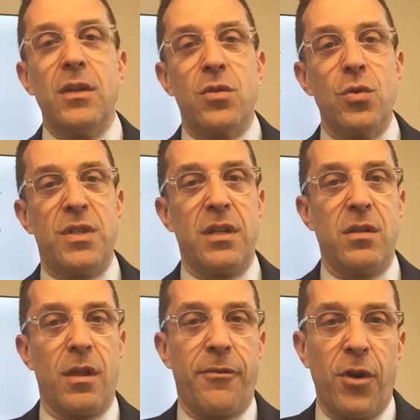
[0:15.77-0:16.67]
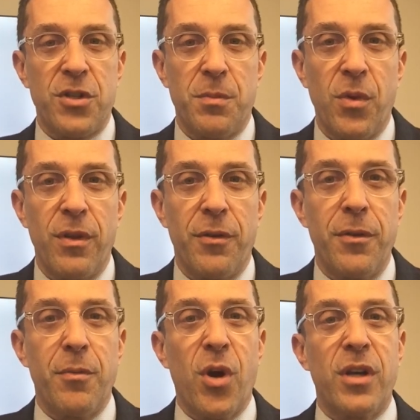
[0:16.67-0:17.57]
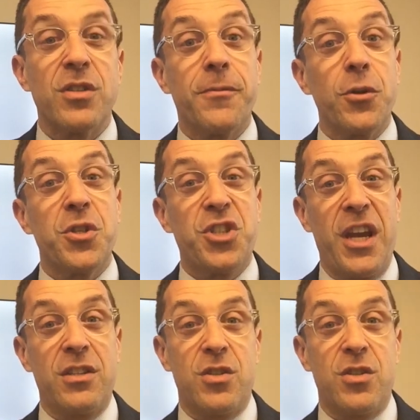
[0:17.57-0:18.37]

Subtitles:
Tuesday saw the market's first chance